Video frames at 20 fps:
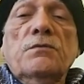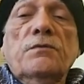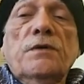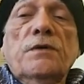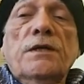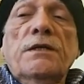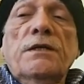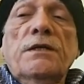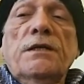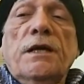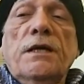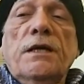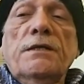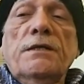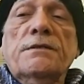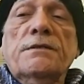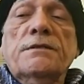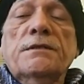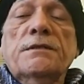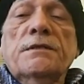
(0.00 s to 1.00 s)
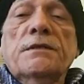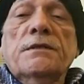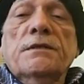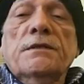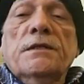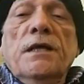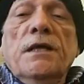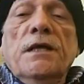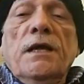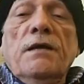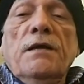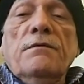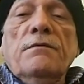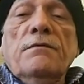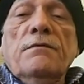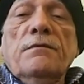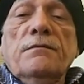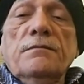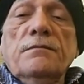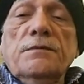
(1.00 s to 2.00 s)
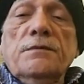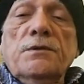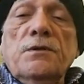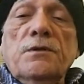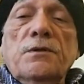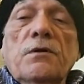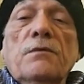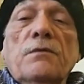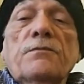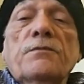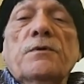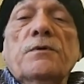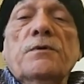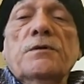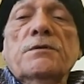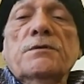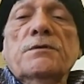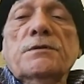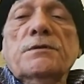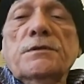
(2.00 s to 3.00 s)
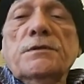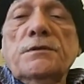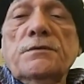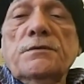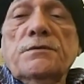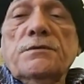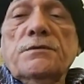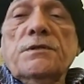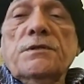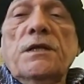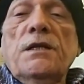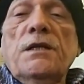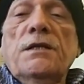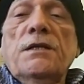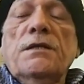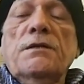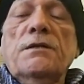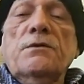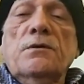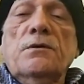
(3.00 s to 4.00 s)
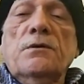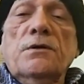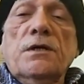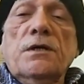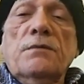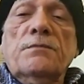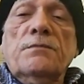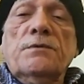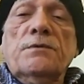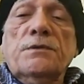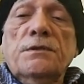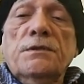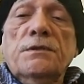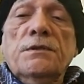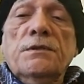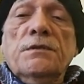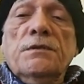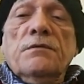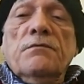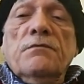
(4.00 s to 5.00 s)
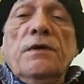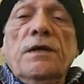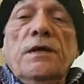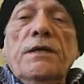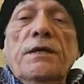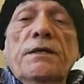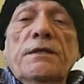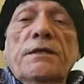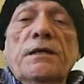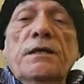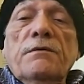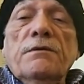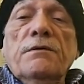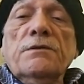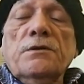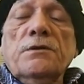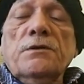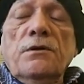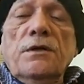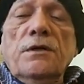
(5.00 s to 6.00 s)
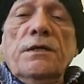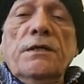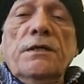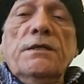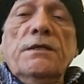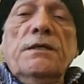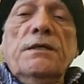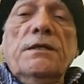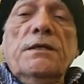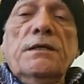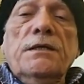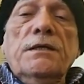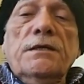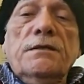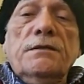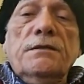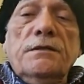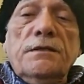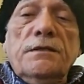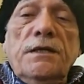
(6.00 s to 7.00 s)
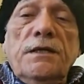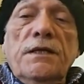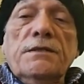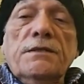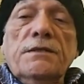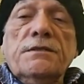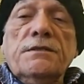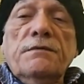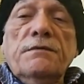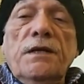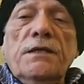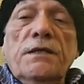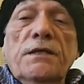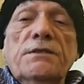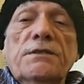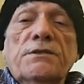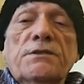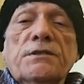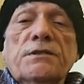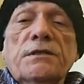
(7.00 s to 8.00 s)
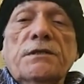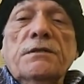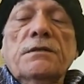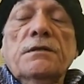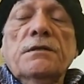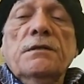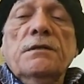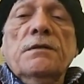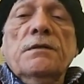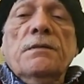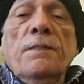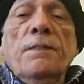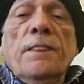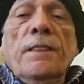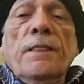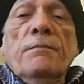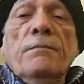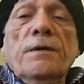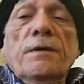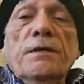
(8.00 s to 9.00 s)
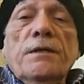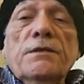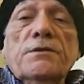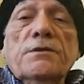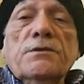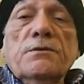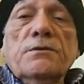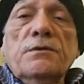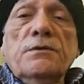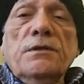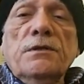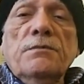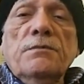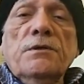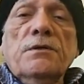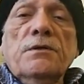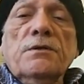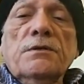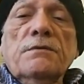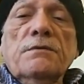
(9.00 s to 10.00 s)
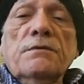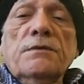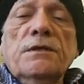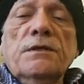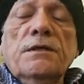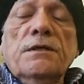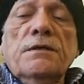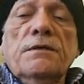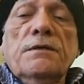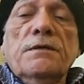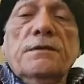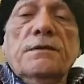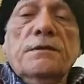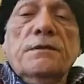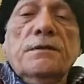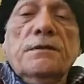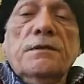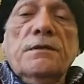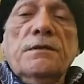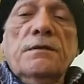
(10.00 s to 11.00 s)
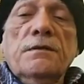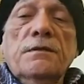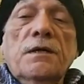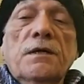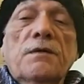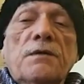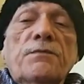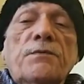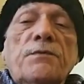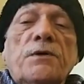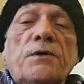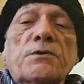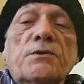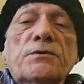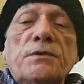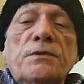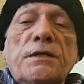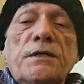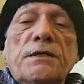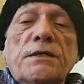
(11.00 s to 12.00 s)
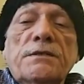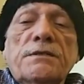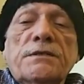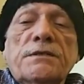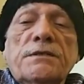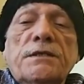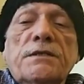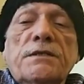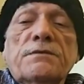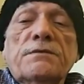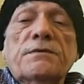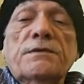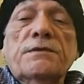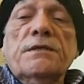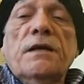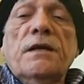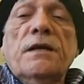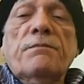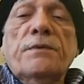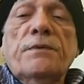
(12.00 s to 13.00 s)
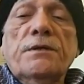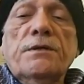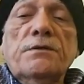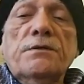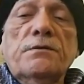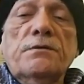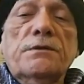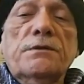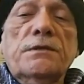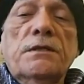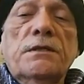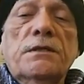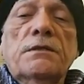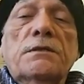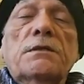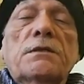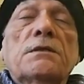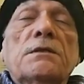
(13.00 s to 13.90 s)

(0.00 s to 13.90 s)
very nice. And Europe was still in doldrums when India was already a great civilization. But it's only because of the unfortunate incidents which happened during the